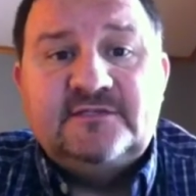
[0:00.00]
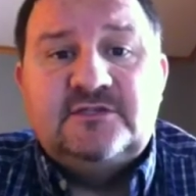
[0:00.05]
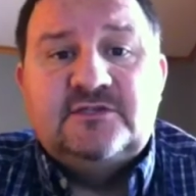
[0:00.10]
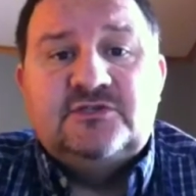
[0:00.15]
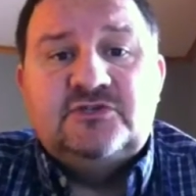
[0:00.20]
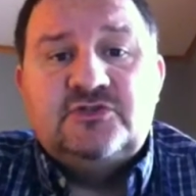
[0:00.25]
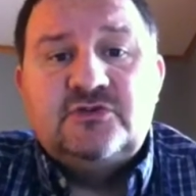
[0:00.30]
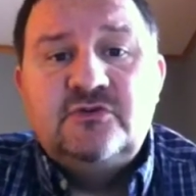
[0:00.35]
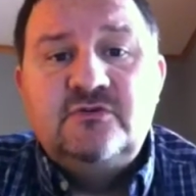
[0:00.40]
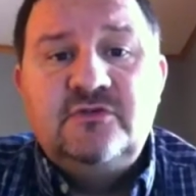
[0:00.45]
The
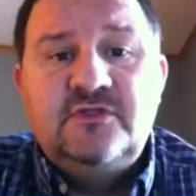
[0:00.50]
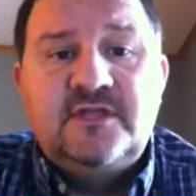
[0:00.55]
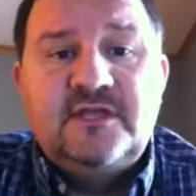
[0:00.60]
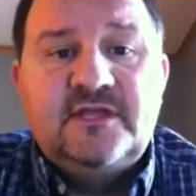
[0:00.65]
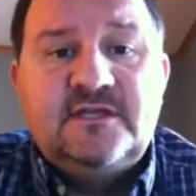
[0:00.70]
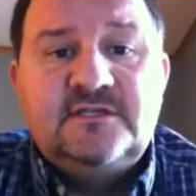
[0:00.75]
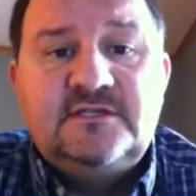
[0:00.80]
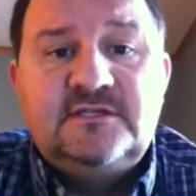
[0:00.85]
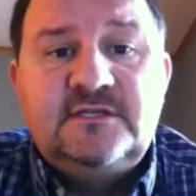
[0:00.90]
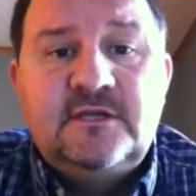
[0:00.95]
truth
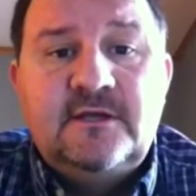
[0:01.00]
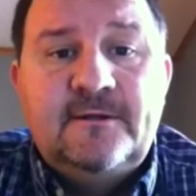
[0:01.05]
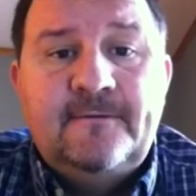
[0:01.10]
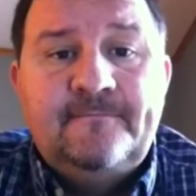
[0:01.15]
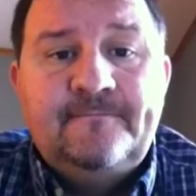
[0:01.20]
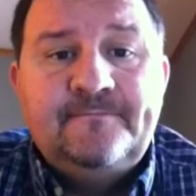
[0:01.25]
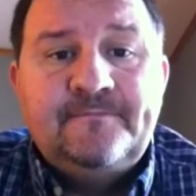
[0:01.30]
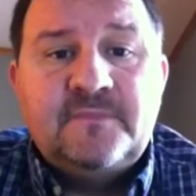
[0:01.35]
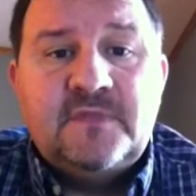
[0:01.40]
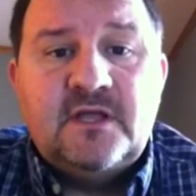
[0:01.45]
is,
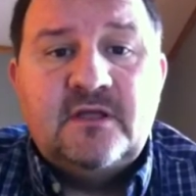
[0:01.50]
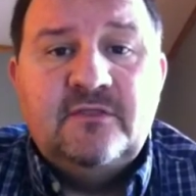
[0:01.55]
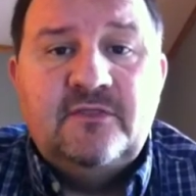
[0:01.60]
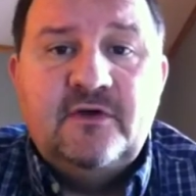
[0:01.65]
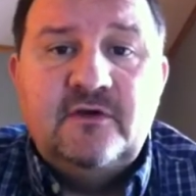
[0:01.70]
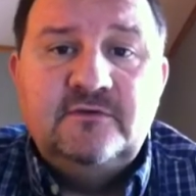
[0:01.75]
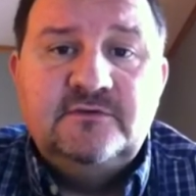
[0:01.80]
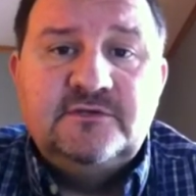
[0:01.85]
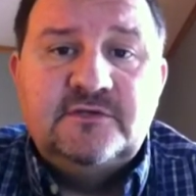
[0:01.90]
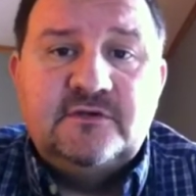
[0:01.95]

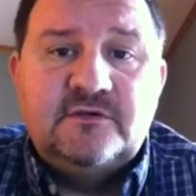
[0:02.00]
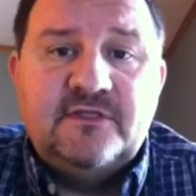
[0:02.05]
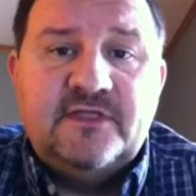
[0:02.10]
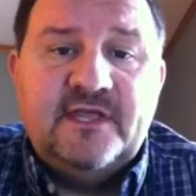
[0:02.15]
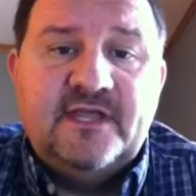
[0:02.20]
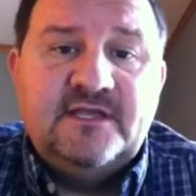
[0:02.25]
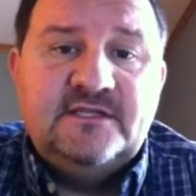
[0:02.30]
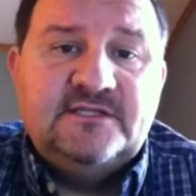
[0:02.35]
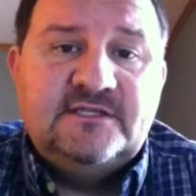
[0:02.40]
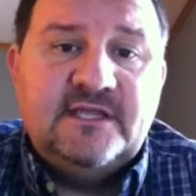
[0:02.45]
those are
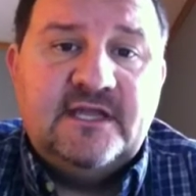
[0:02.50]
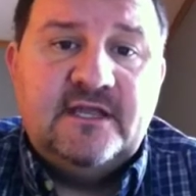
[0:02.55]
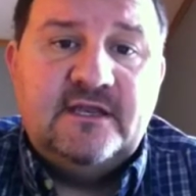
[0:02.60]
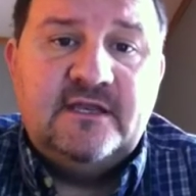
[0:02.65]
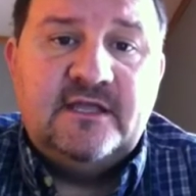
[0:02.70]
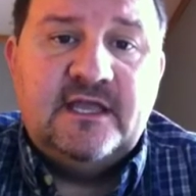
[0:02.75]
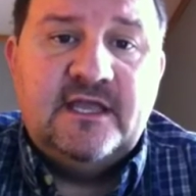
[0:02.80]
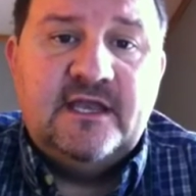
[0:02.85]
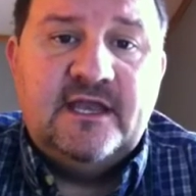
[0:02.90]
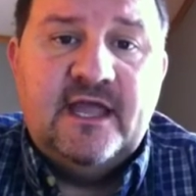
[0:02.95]
things
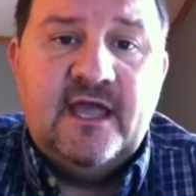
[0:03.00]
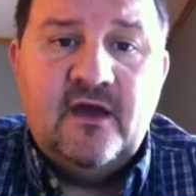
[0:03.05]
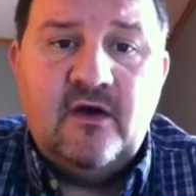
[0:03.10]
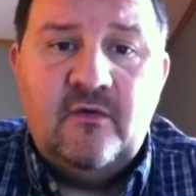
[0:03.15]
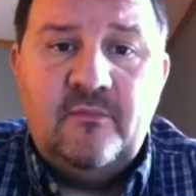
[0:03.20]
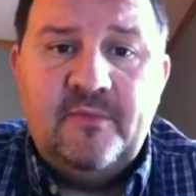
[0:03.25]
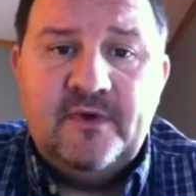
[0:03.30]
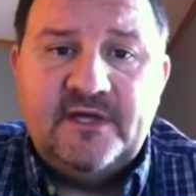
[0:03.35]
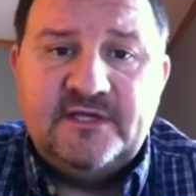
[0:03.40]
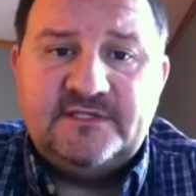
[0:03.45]
that can
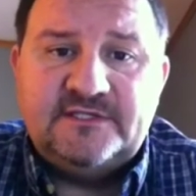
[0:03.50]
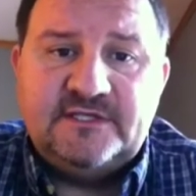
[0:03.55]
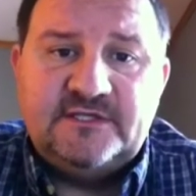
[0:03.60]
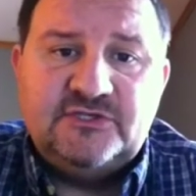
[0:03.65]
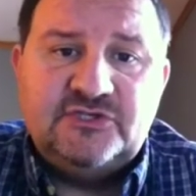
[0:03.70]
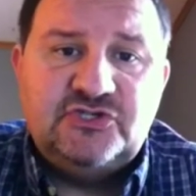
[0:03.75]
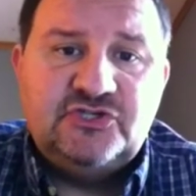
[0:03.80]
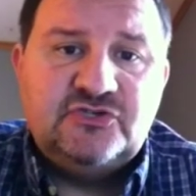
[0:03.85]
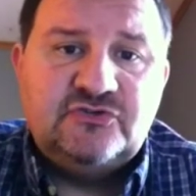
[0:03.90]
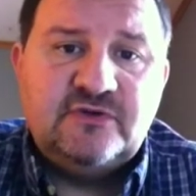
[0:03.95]
help us and
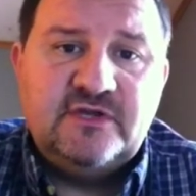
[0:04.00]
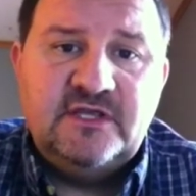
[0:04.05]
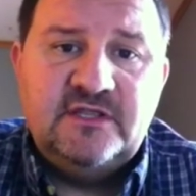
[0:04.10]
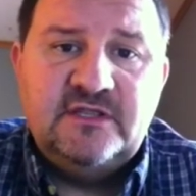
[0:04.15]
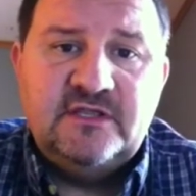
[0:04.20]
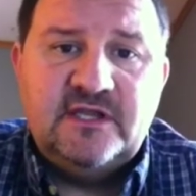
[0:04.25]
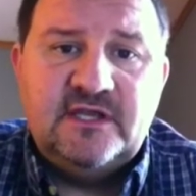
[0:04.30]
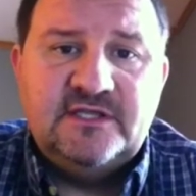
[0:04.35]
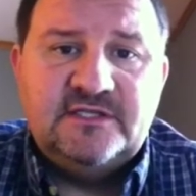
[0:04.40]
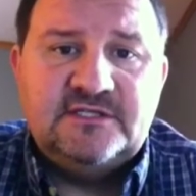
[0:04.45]

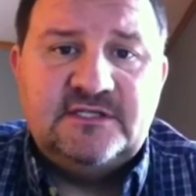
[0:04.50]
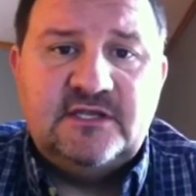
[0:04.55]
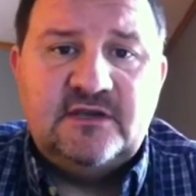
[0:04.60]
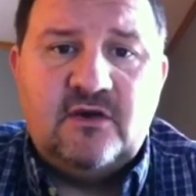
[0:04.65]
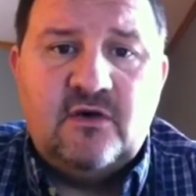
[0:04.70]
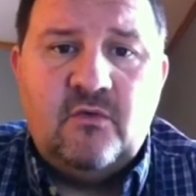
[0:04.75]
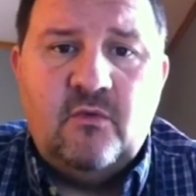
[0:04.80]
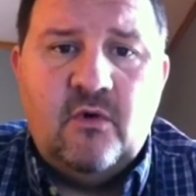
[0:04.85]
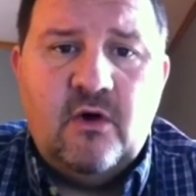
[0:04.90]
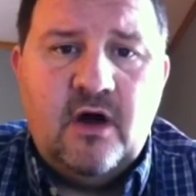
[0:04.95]
strengthen us in
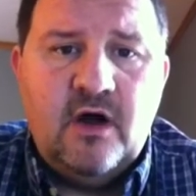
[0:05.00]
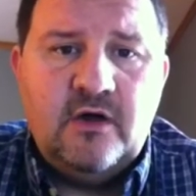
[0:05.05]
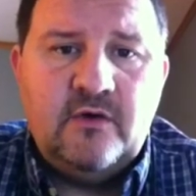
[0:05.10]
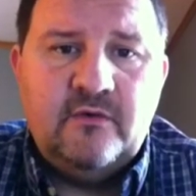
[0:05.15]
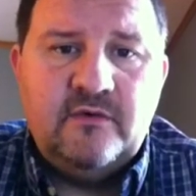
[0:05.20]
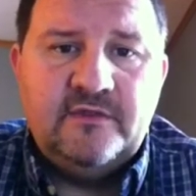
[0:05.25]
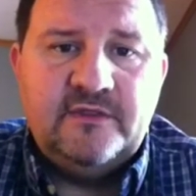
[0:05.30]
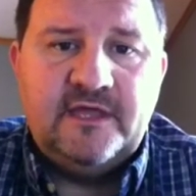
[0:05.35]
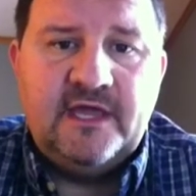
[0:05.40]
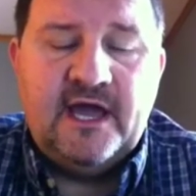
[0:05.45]
our walk
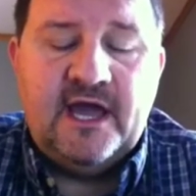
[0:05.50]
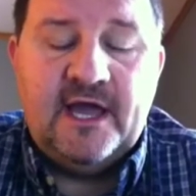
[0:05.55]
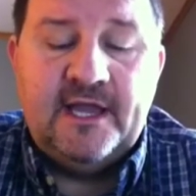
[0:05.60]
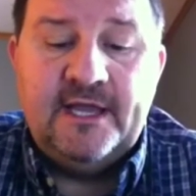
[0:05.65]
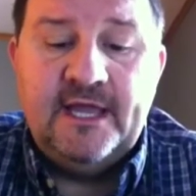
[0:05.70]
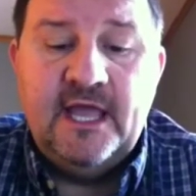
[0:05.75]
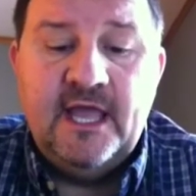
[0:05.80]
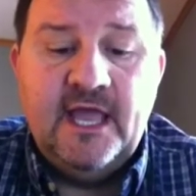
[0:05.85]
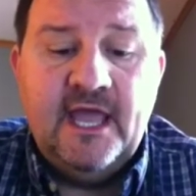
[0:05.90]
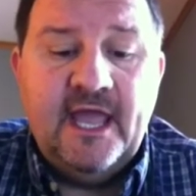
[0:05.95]
with God
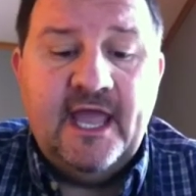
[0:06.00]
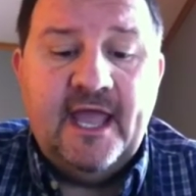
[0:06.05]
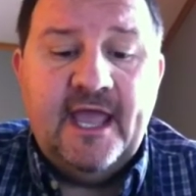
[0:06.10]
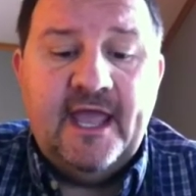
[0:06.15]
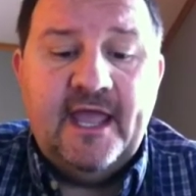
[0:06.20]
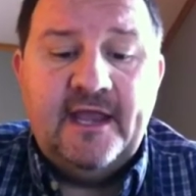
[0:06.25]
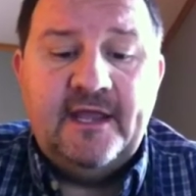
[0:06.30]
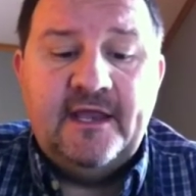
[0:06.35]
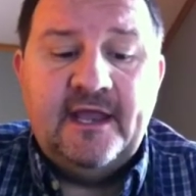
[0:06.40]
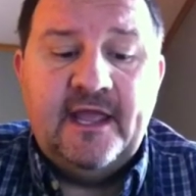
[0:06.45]

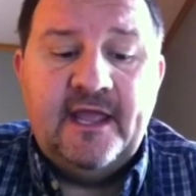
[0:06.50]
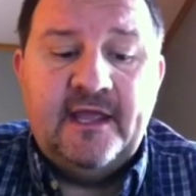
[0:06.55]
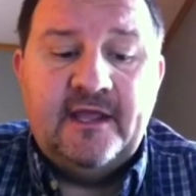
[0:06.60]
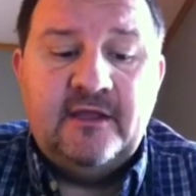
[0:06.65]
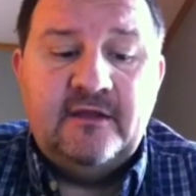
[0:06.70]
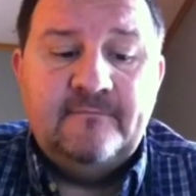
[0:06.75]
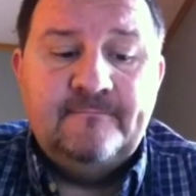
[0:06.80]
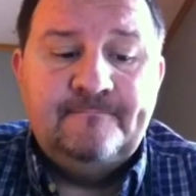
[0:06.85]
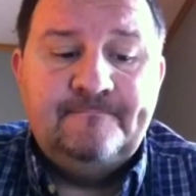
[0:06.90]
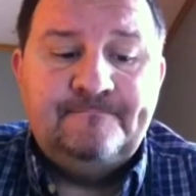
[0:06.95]

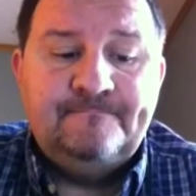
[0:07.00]
and